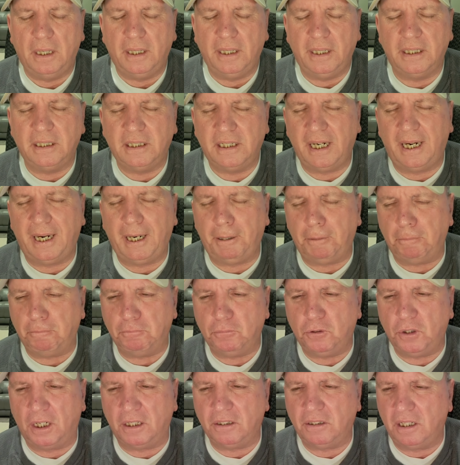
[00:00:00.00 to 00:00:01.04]
You see,
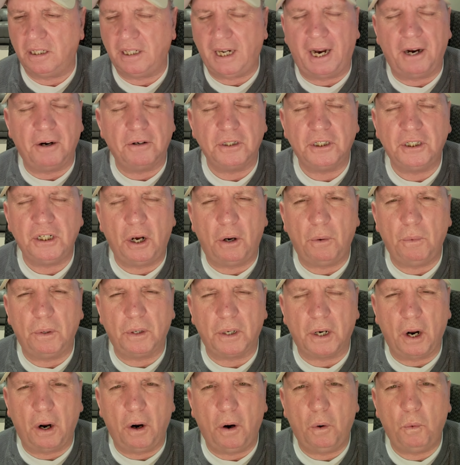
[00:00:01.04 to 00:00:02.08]
just a day or so
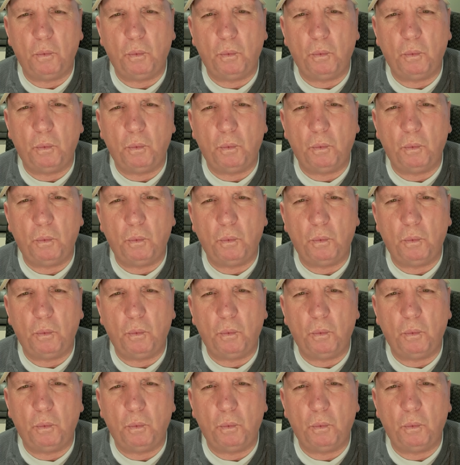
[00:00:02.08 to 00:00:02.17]
ago,